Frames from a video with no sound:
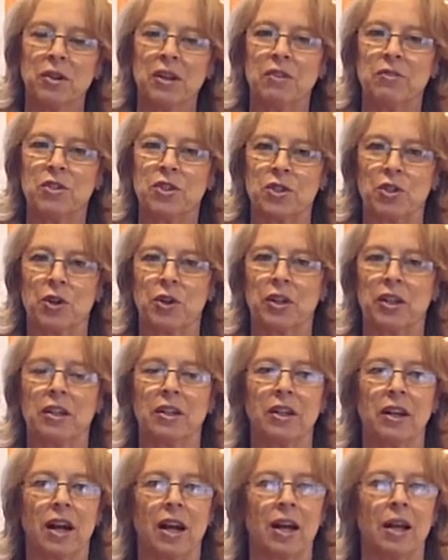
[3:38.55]
have
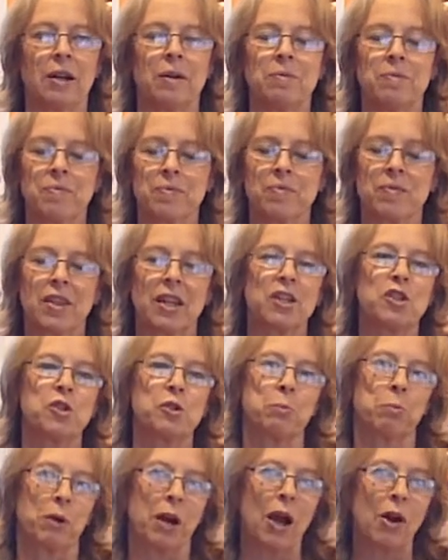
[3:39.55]
started
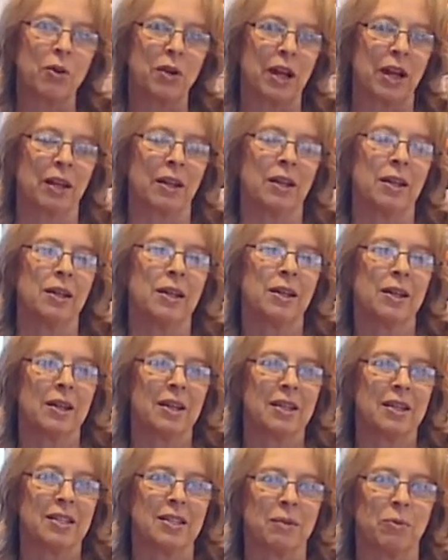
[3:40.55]
sprouting
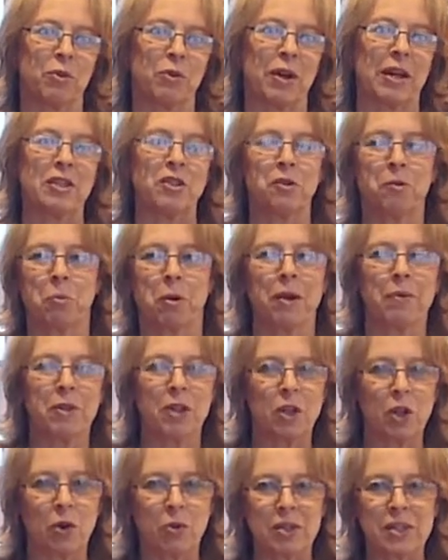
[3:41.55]
some grains. You probably
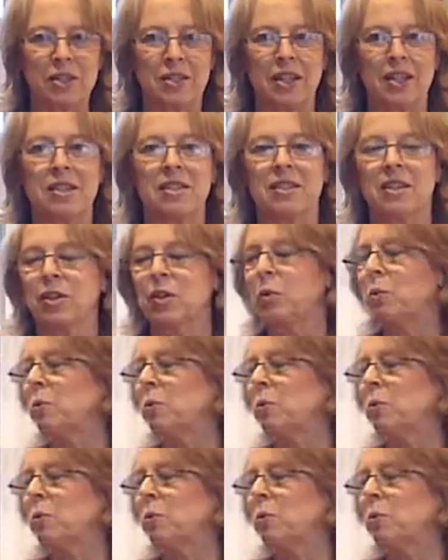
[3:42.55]
noticed these in the